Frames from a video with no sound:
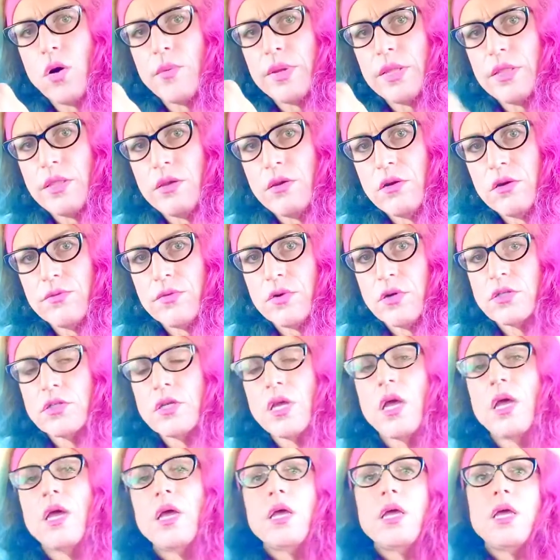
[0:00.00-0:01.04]
the universe
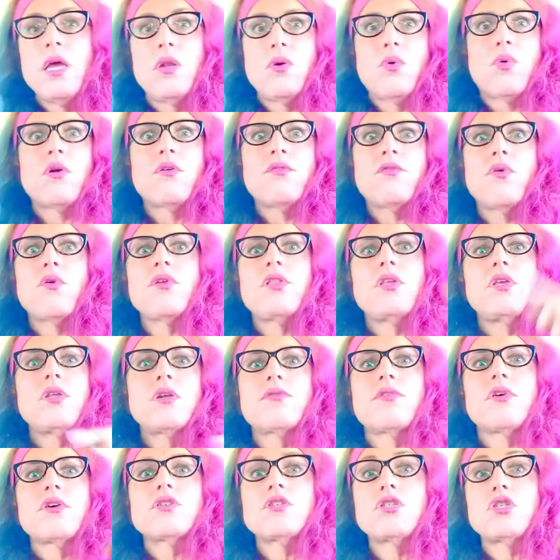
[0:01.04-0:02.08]
in order for the
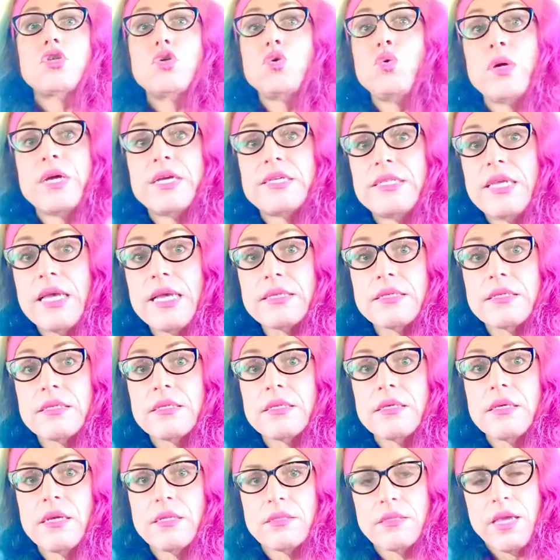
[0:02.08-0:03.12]
universe to exist.
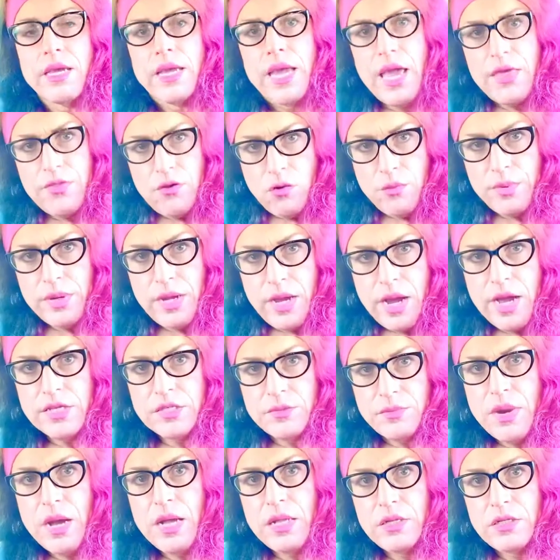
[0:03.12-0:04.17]
It's like anthropic
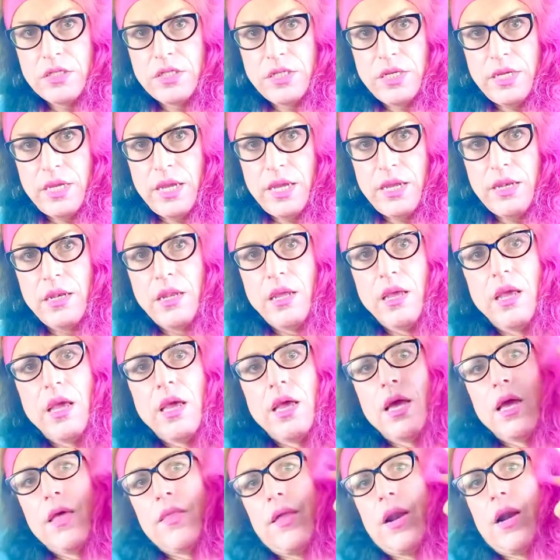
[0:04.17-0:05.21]
cosmology again.
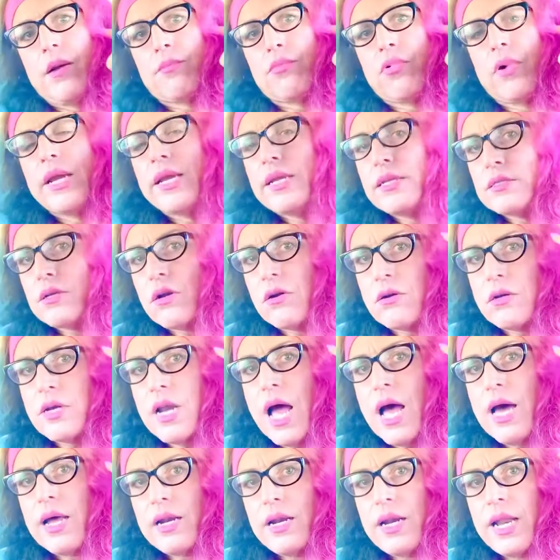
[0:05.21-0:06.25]
That our brains are
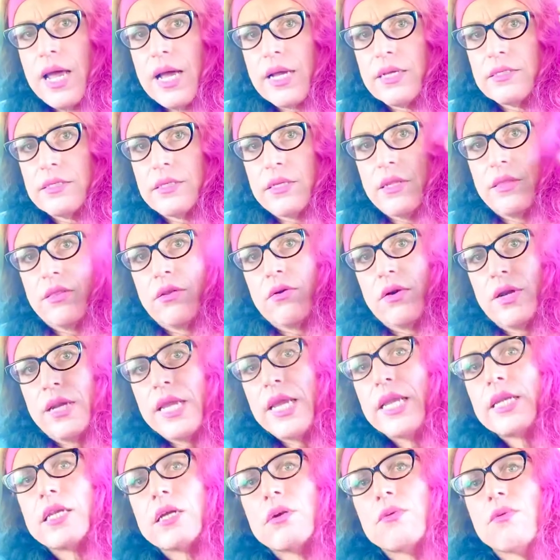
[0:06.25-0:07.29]
not an accident. They're an
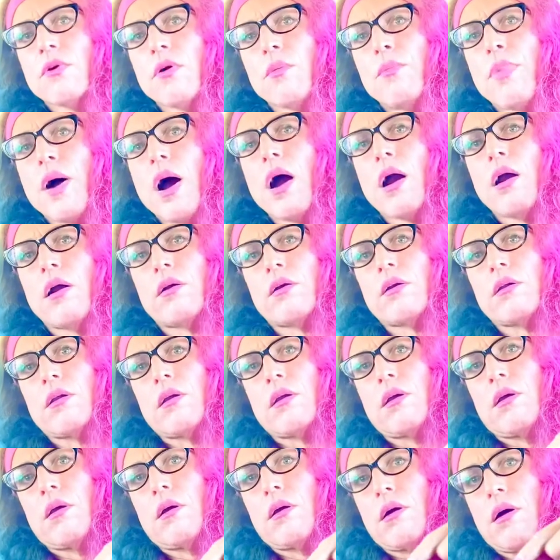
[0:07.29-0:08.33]
integral part
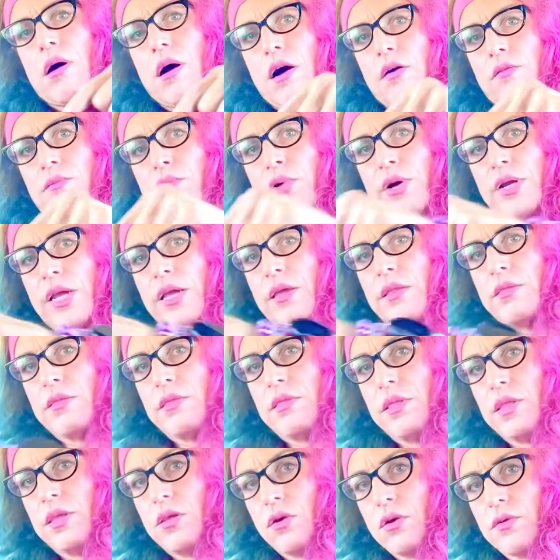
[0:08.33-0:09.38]
of bringing
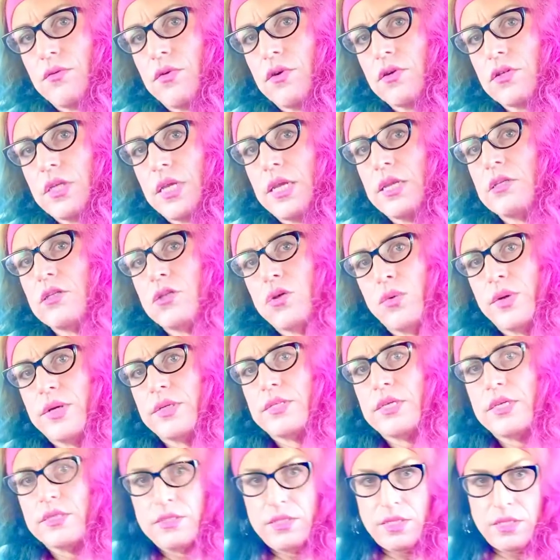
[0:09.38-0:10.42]
the universe into
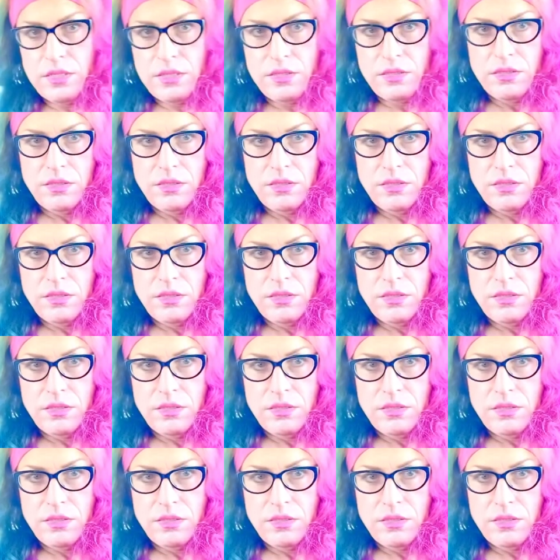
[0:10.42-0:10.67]
existence